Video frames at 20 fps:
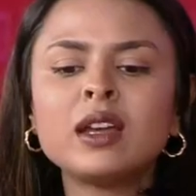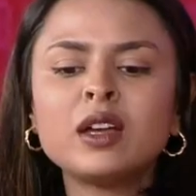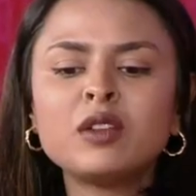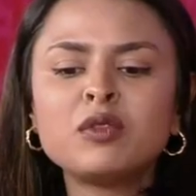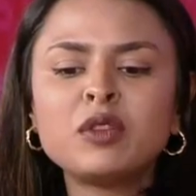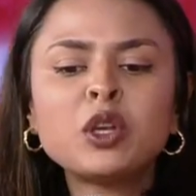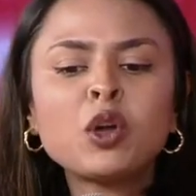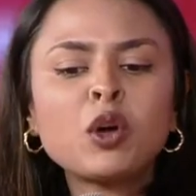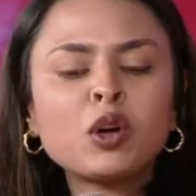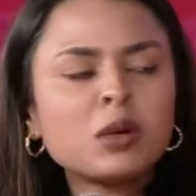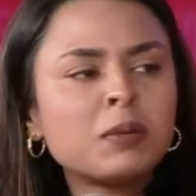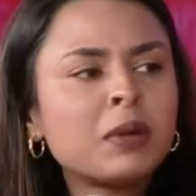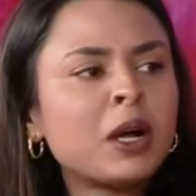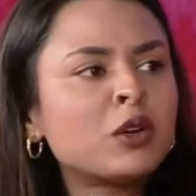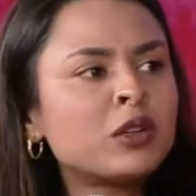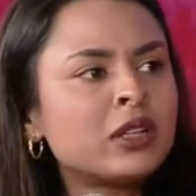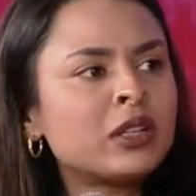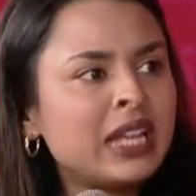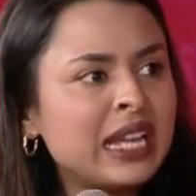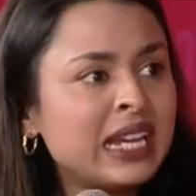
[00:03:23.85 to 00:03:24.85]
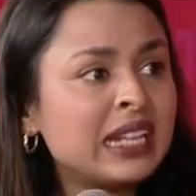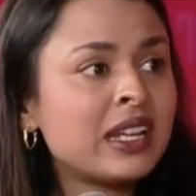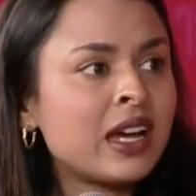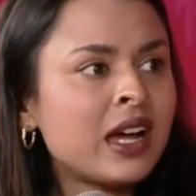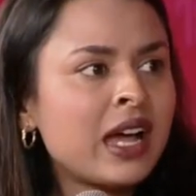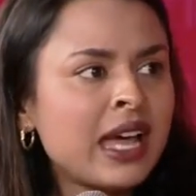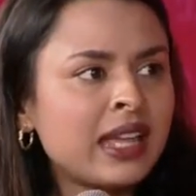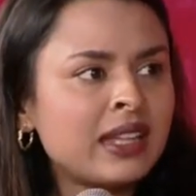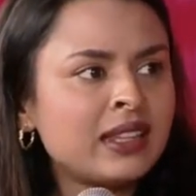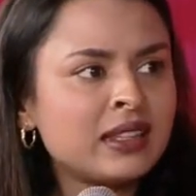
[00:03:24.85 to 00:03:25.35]
if you talk about
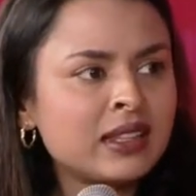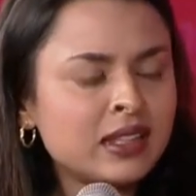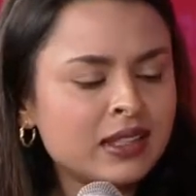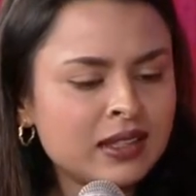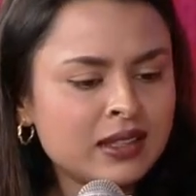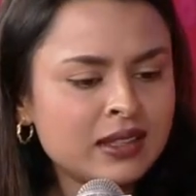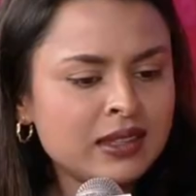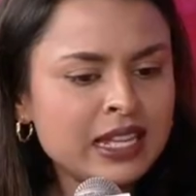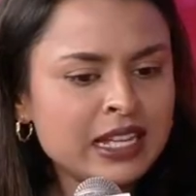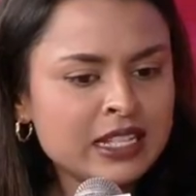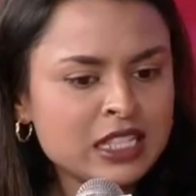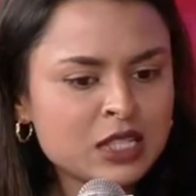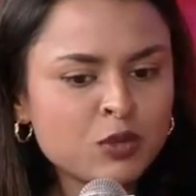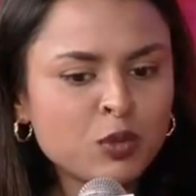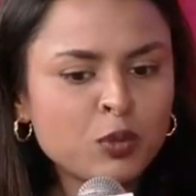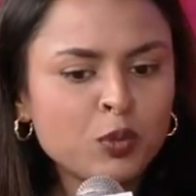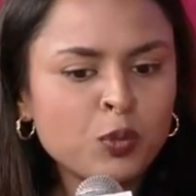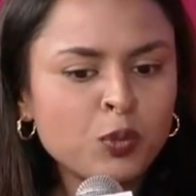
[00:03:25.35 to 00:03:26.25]
data, and that's